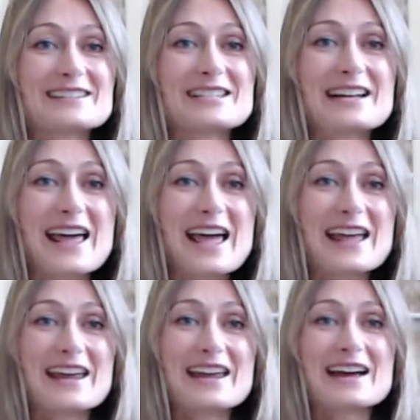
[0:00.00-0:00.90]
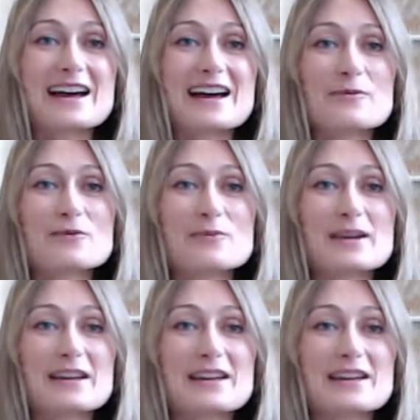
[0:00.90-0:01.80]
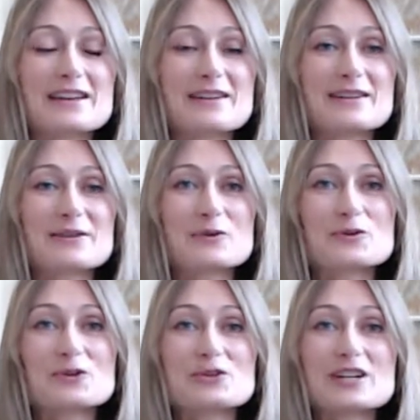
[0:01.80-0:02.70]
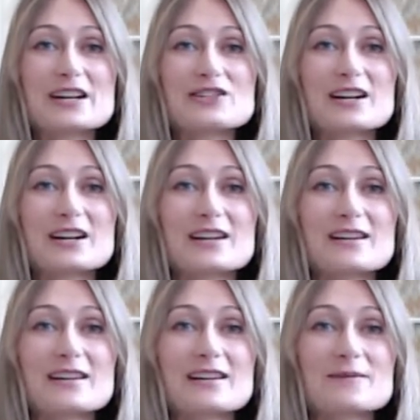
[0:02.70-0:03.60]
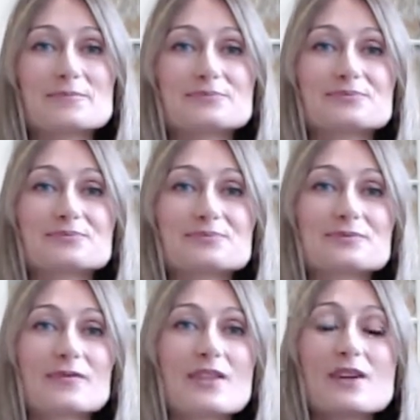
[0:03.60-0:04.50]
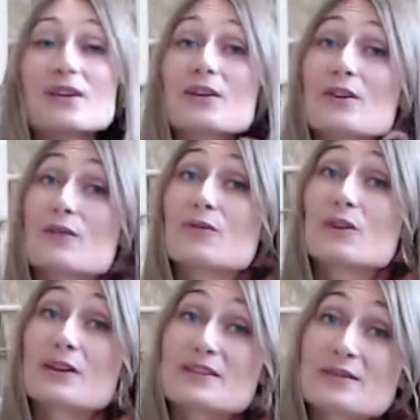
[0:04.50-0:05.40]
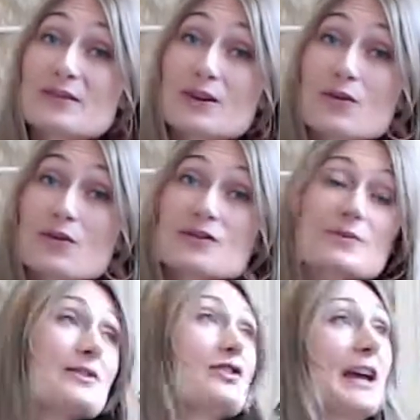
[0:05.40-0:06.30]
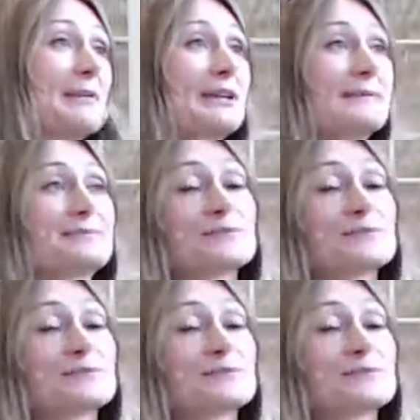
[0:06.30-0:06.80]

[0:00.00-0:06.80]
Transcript: Today I will be also teaching the philosophy course with Jamie.